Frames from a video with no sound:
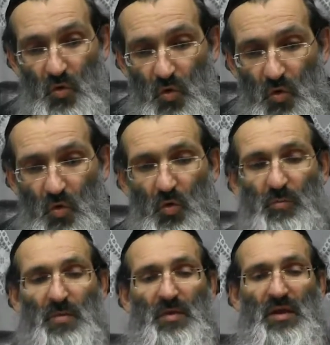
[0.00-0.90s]

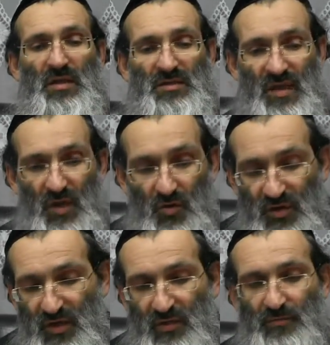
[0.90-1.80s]
hu mebechinas
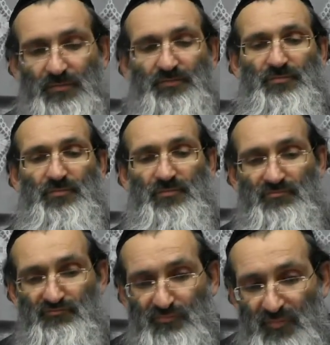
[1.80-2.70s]
elokim.
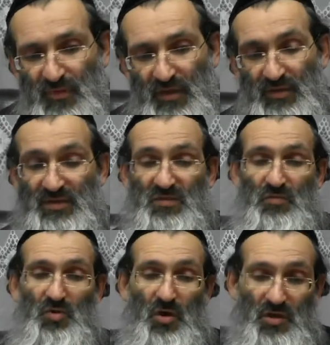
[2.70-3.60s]
Now,
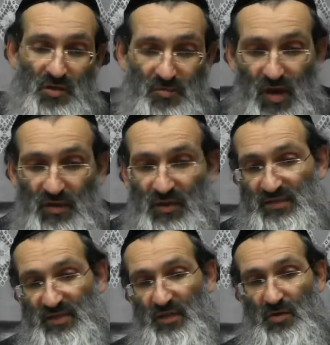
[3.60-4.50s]
since we're talking about
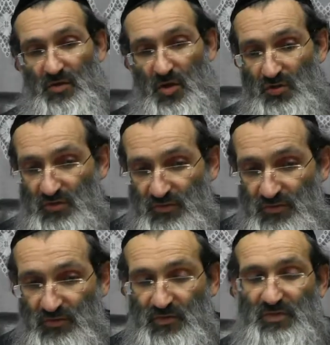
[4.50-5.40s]
it's still a
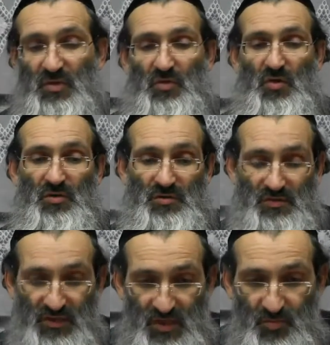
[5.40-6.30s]
cotton, it's
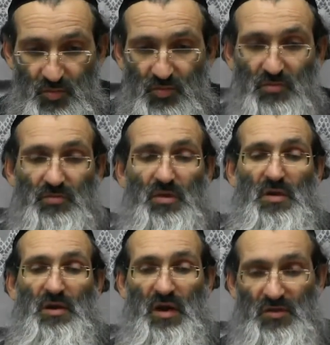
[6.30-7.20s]
Ibul,
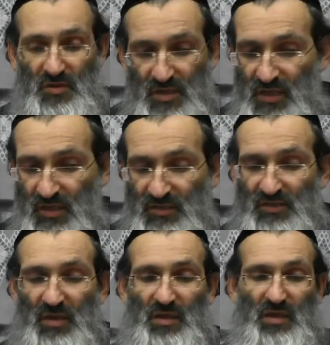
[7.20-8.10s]
and Yanika
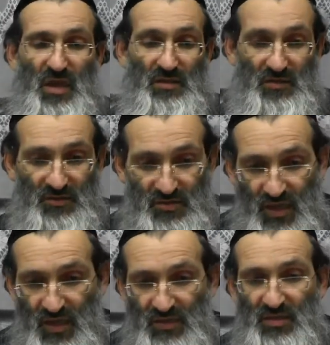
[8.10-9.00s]
is still in a cotton
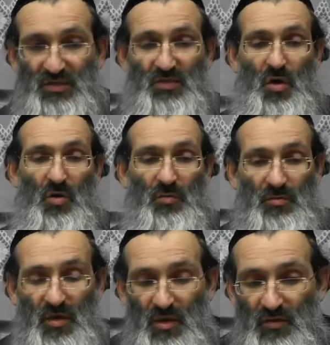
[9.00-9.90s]
stage, that's
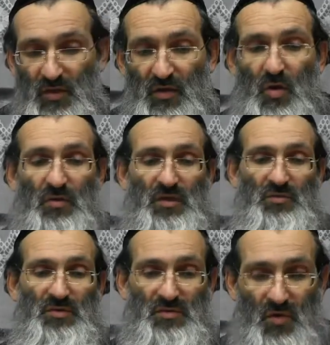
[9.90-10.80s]
what
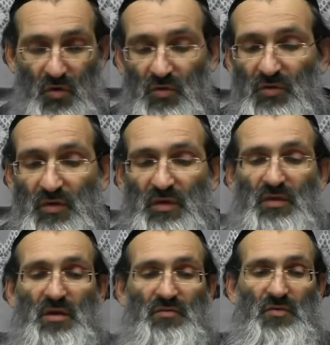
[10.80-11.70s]
it's called
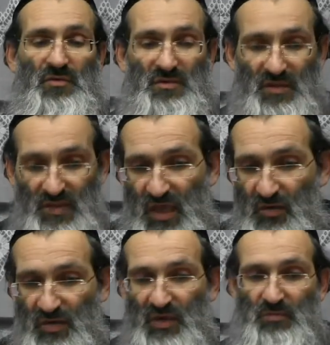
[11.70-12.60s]
in the Kavanas as
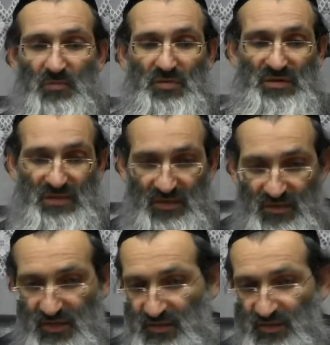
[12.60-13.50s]
Elokim. We
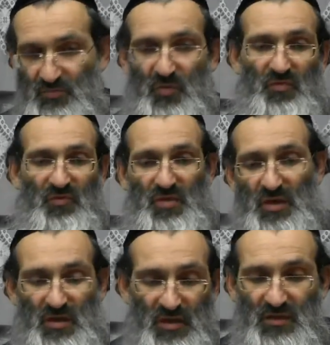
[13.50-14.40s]
see this
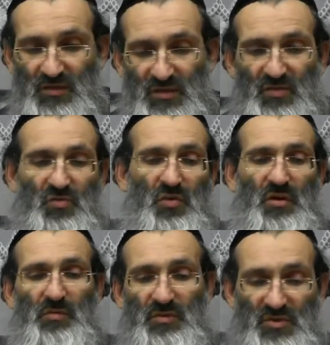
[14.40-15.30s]
mofia in the
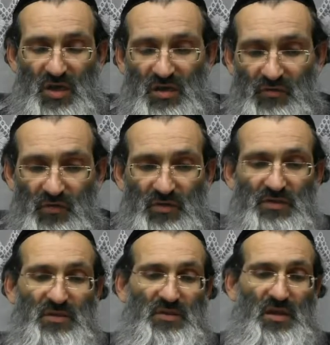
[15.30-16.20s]
Sidurim, Shaar
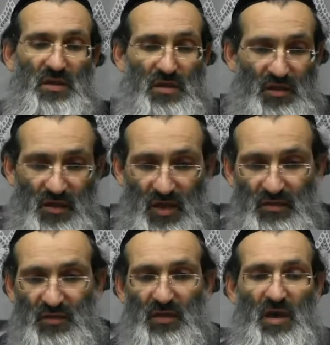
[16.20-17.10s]
Kavanas says,
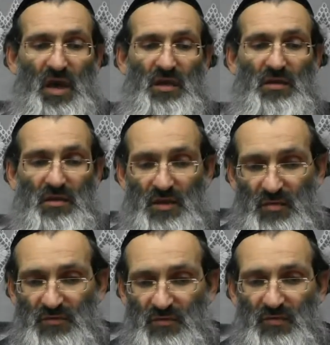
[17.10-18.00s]
and the heilige
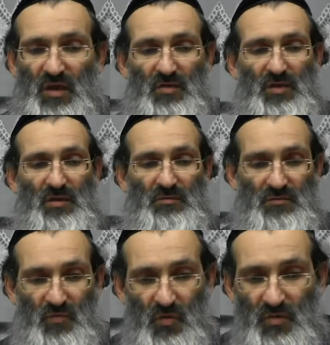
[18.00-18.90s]
names of the Elokim.
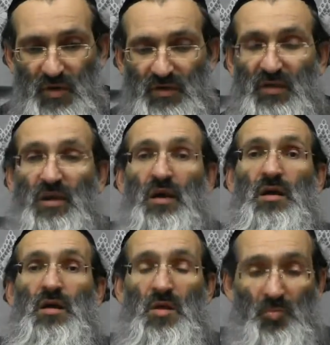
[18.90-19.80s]
Hu
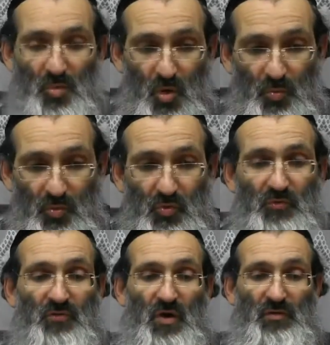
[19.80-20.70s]
gematria
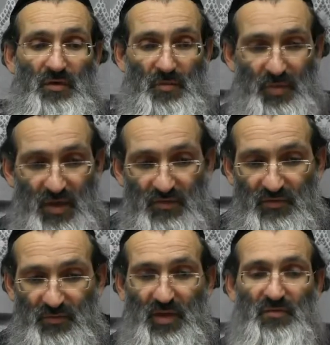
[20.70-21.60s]

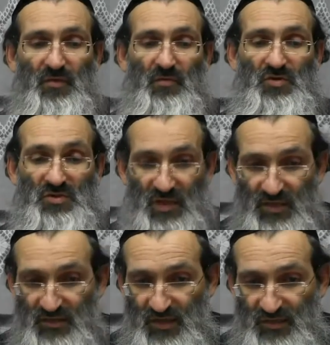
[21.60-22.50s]
Peva, which is
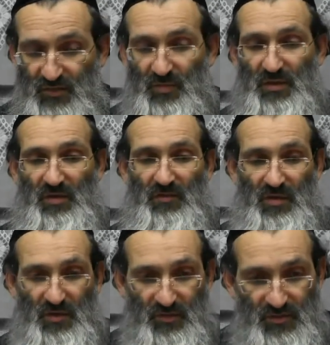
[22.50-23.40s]
86. Gematria
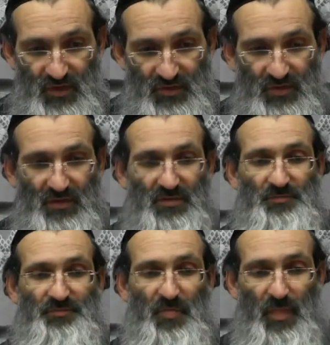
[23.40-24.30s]
of Elokim is 86.